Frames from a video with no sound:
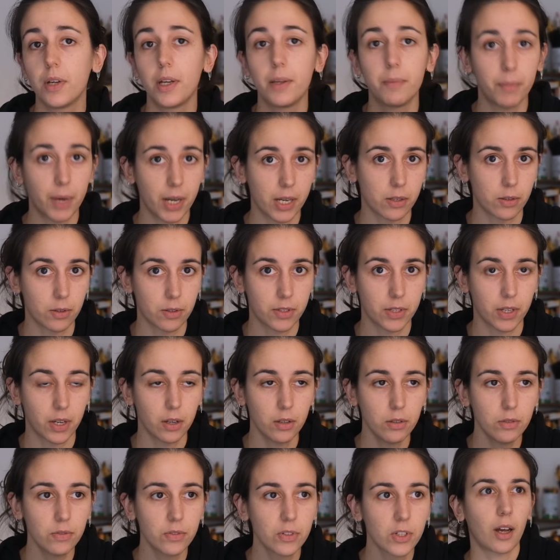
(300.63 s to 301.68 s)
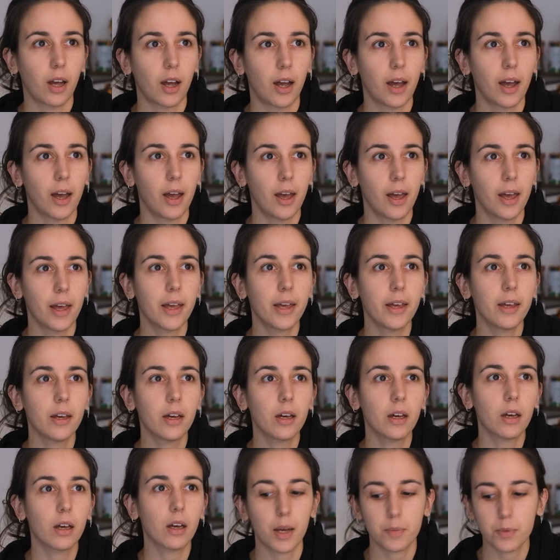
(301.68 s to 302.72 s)
and by yourself.
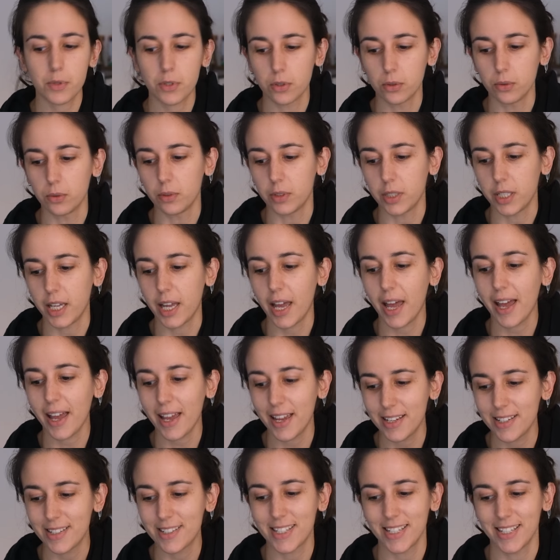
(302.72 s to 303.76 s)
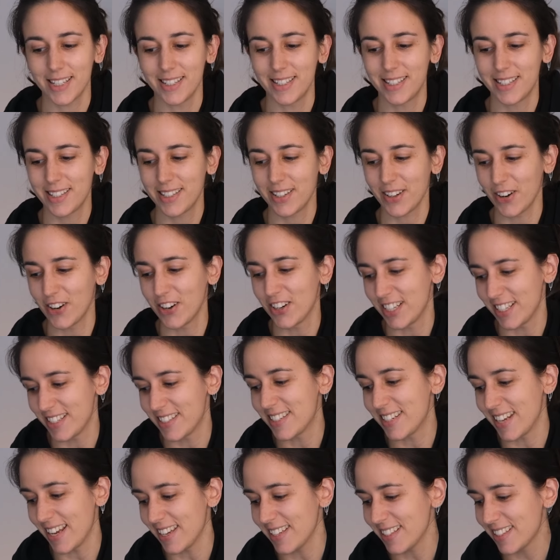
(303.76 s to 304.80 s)
I absolutely hated
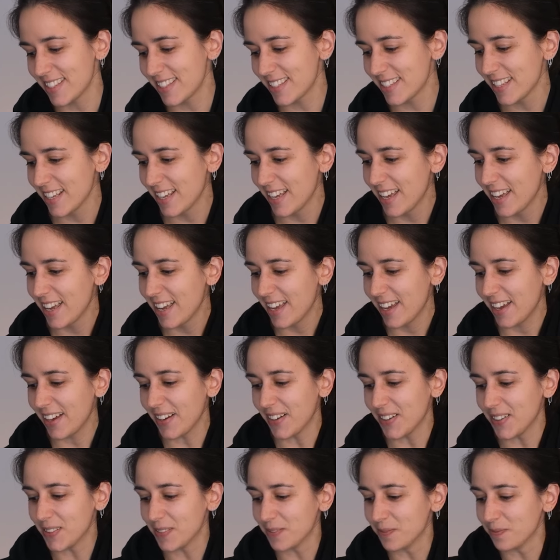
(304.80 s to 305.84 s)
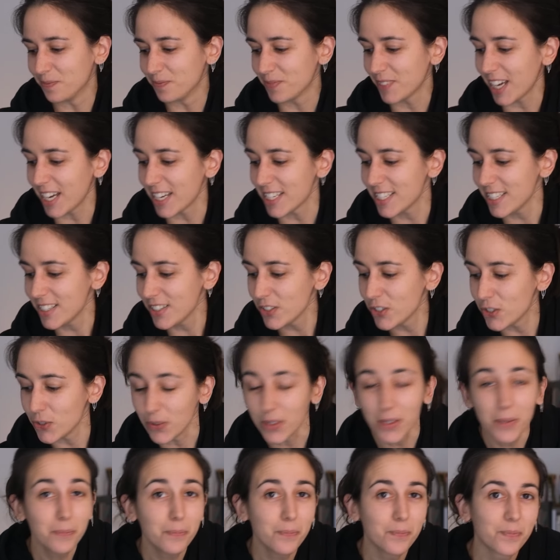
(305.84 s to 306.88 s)
artist dates. I didn't do
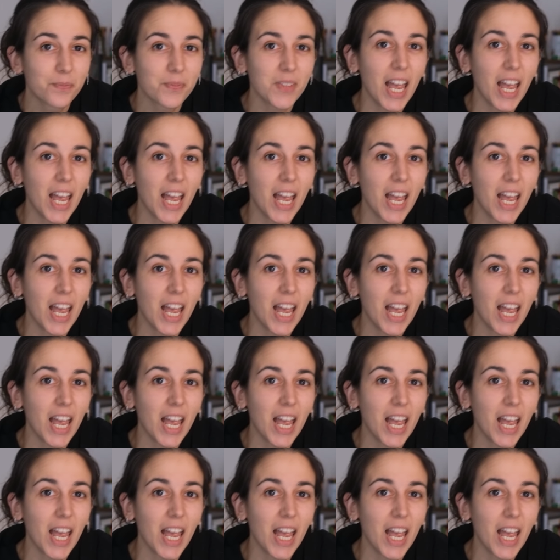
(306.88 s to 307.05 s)
them.